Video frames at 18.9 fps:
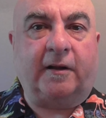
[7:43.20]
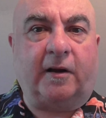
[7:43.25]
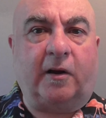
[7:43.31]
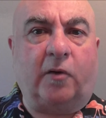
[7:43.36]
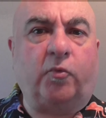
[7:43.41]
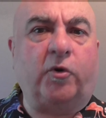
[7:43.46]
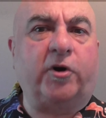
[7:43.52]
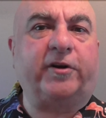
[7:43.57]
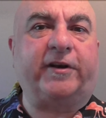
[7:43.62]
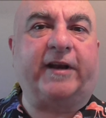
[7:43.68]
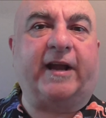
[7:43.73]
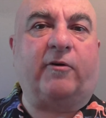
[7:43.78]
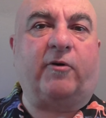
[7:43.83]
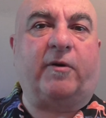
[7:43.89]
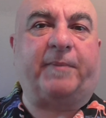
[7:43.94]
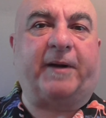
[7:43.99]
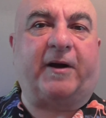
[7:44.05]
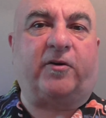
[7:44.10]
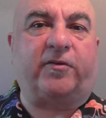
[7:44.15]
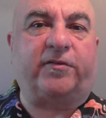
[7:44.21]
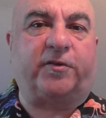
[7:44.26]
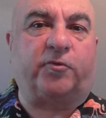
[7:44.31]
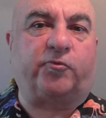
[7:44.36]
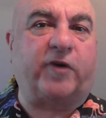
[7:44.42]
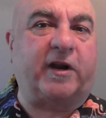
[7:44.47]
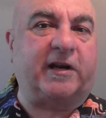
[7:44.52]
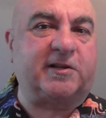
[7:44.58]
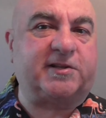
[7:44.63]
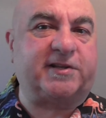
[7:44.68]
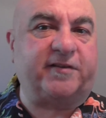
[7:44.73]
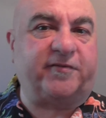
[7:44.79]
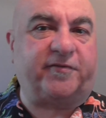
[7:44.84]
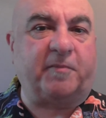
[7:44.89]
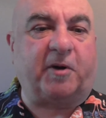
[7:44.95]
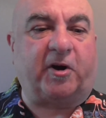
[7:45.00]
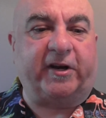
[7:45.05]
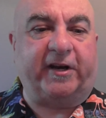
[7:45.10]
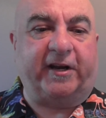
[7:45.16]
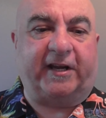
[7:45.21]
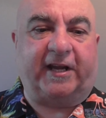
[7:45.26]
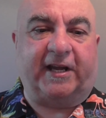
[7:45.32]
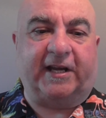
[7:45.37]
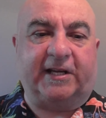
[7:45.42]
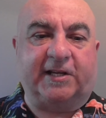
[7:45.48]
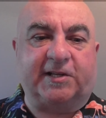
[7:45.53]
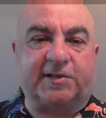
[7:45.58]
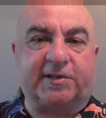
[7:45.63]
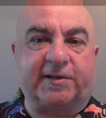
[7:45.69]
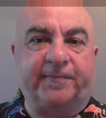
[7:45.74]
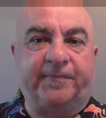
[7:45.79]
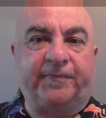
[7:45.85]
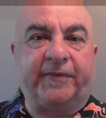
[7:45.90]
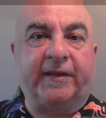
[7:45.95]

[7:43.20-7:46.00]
A word now about the relative minor keys.